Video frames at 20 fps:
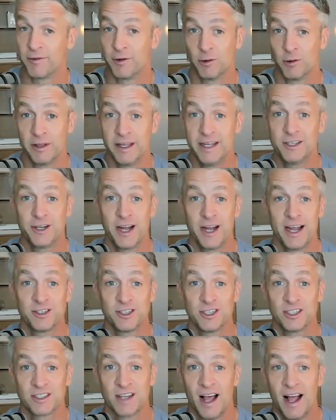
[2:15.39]
a few lead
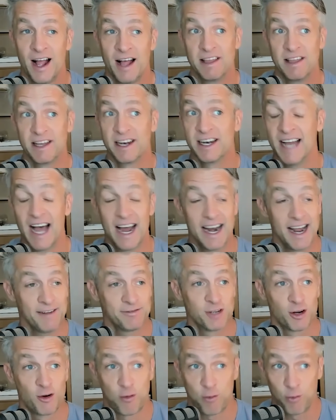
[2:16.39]
changes. They did not have
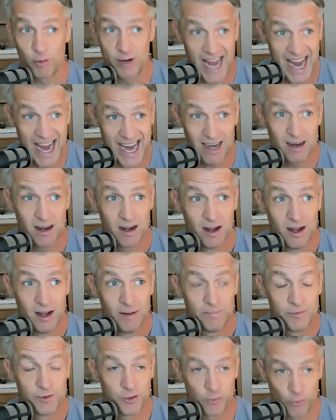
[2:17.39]
to create
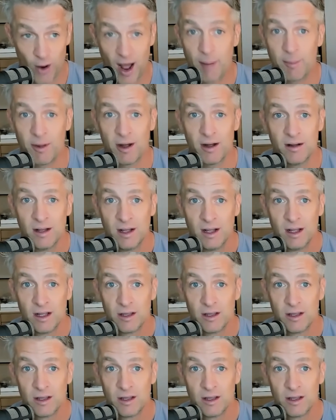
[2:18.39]
drama.